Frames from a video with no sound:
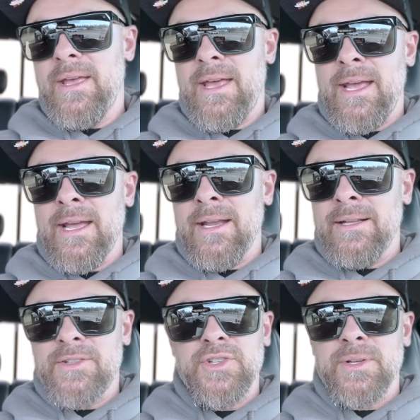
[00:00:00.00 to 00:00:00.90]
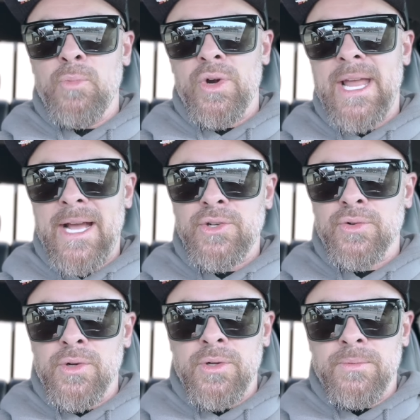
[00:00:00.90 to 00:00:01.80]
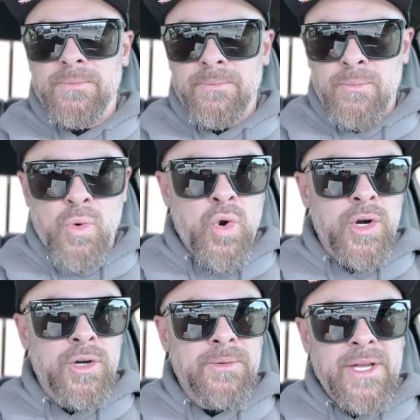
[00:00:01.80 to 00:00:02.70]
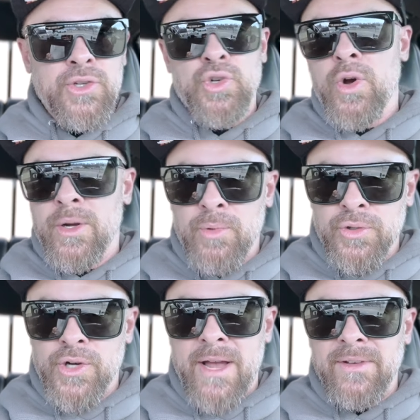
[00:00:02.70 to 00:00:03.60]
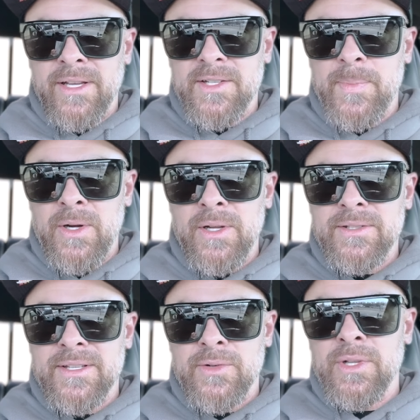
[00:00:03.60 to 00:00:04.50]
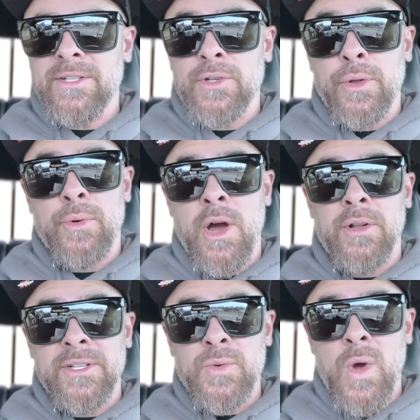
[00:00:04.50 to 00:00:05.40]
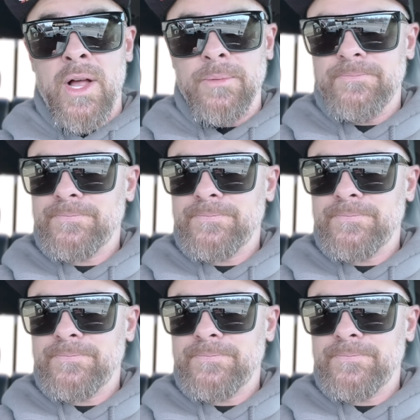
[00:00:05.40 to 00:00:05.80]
And it's just a more natural, more enjoyable driving experience as it relates to your throttle as well.